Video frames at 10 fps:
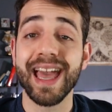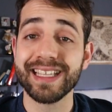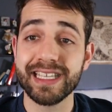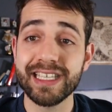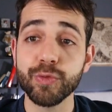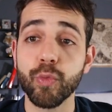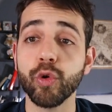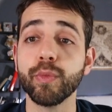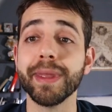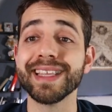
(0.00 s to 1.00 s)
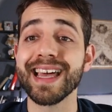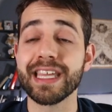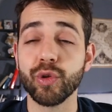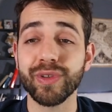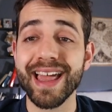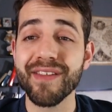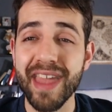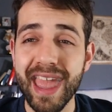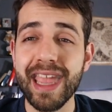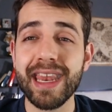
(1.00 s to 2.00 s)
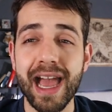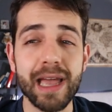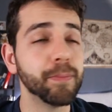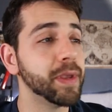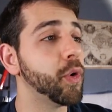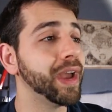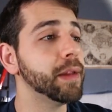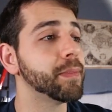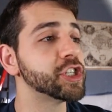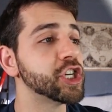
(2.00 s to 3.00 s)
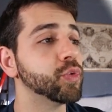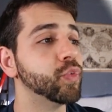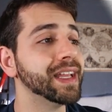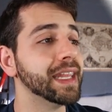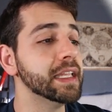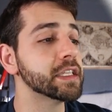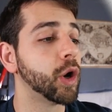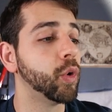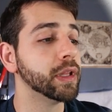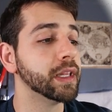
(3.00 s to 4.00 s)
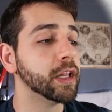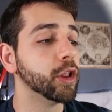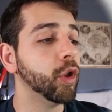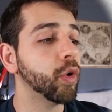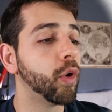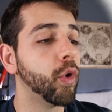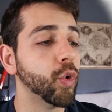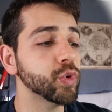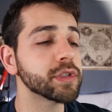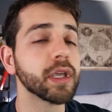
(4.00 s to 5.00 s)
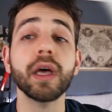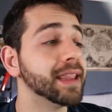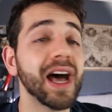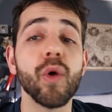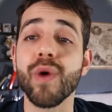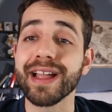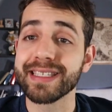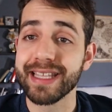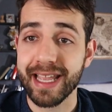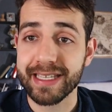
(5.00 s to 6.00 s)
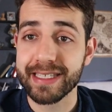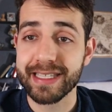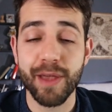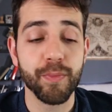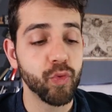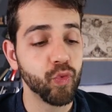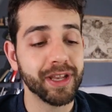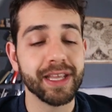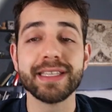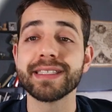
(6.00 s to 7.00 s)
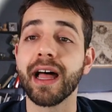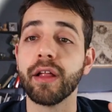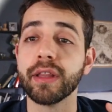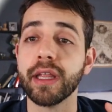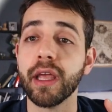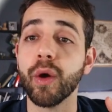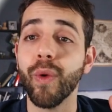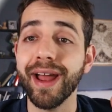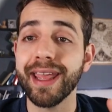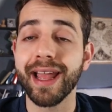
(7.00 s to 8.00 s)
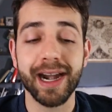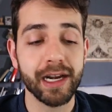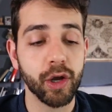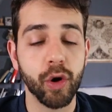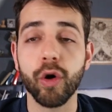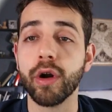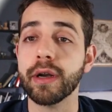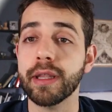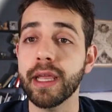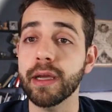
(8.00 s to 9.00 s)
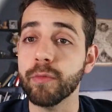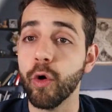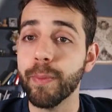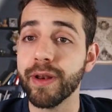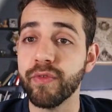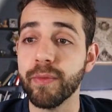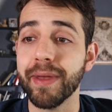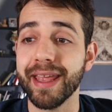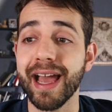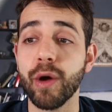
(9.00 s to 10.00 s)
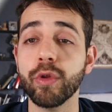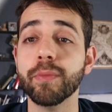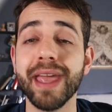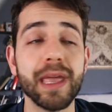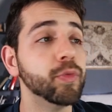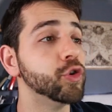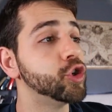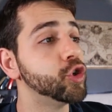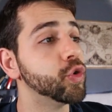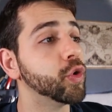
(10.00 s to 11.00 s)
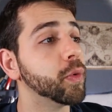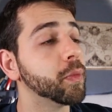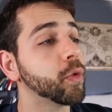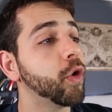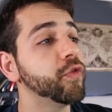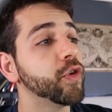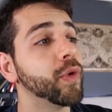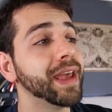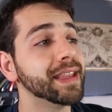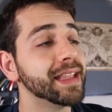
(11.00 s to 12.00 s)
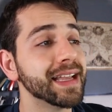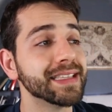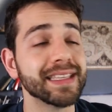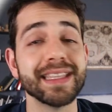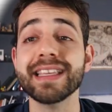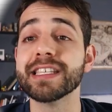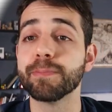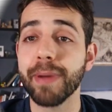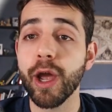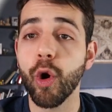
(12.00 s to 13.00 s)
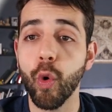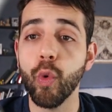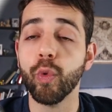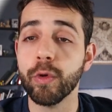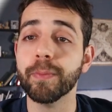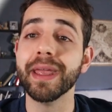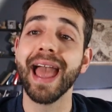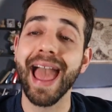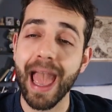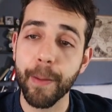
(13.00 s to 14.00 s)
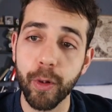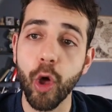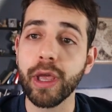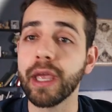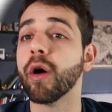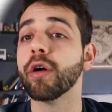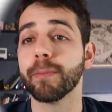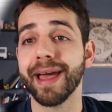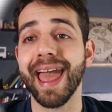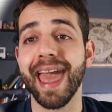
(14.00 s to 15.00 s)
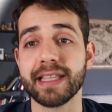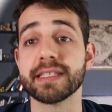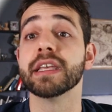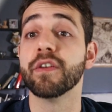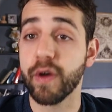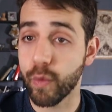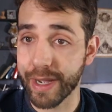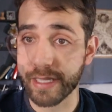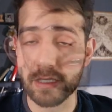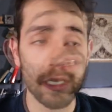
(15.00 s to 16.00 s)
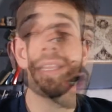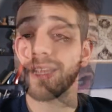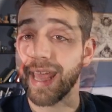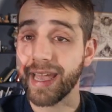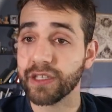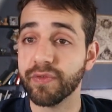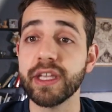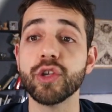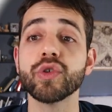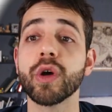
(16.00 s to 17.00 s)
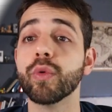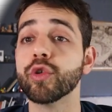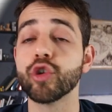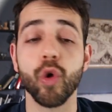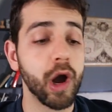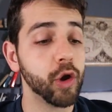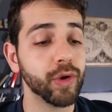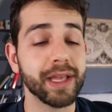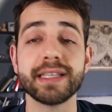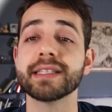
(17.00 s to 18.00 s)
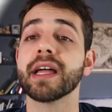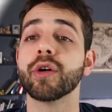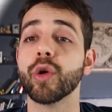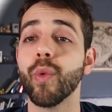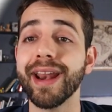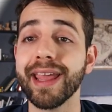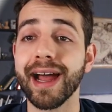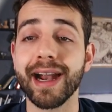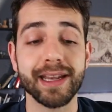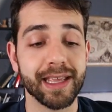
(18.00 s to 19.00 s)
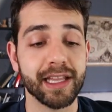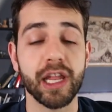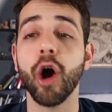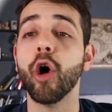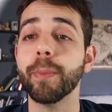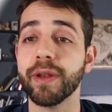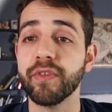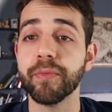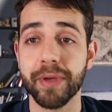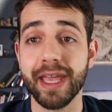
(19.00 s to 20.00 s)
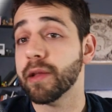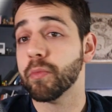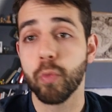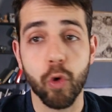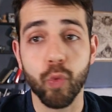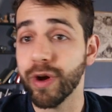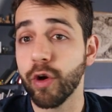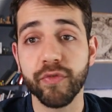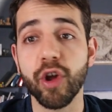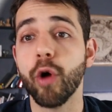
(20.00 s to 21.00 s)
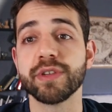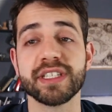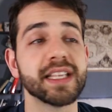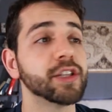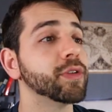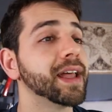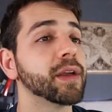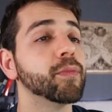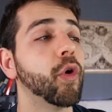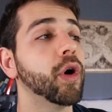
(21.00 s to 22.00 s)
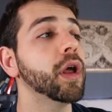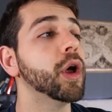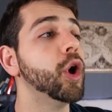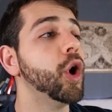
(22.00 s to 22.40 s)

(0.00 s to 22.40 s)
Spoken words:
At this moment, I don't have any IP or any machine run it, only the local host. Now what's next step? When I install the WireGuard or the OpenVPN, I will be able to configure that this PiHole will be blocking all my ads if I want. The next videos I will show how you can install the WireGuard and the OpenVPN, one of the options that you like more,